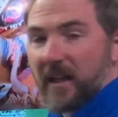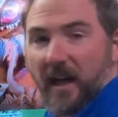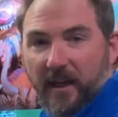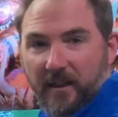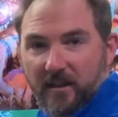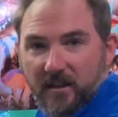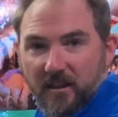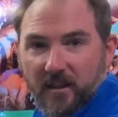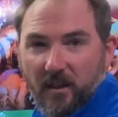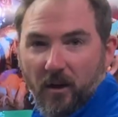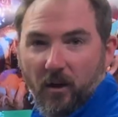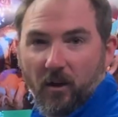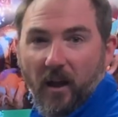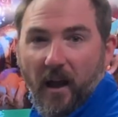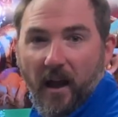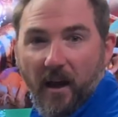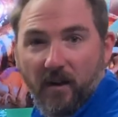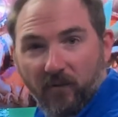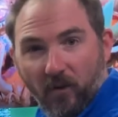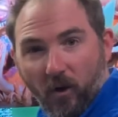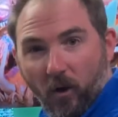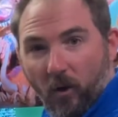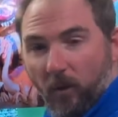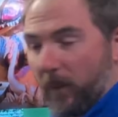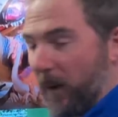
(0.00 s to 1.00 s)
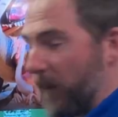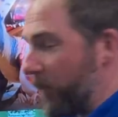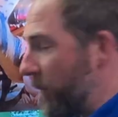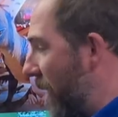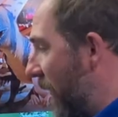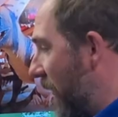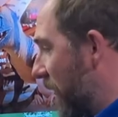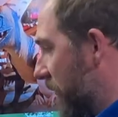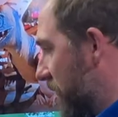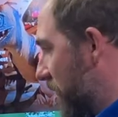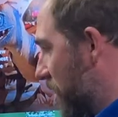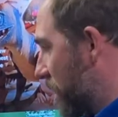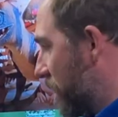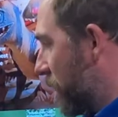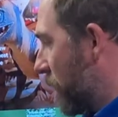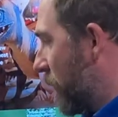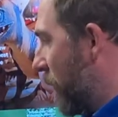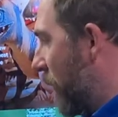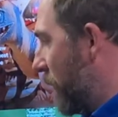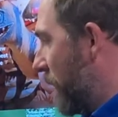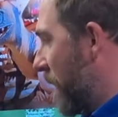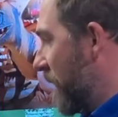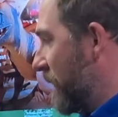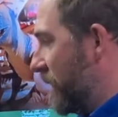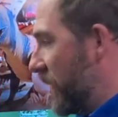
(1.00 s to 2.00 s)
I still have all my boxes from all
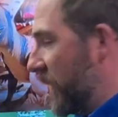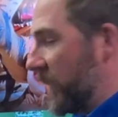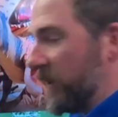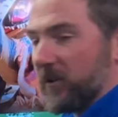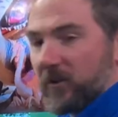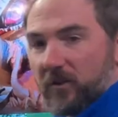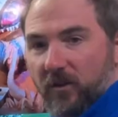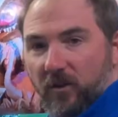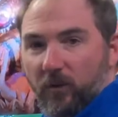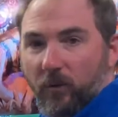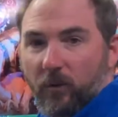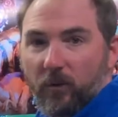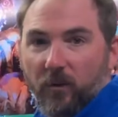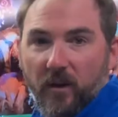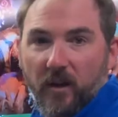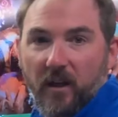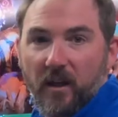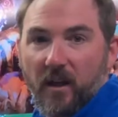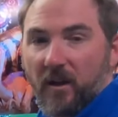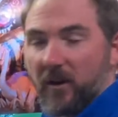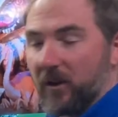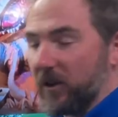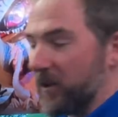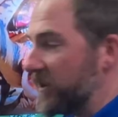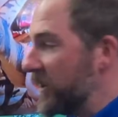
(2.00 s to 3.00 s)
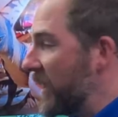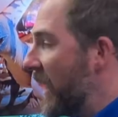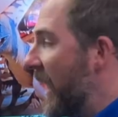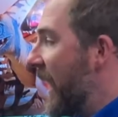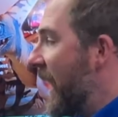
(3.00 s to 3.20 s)
my figures through the years.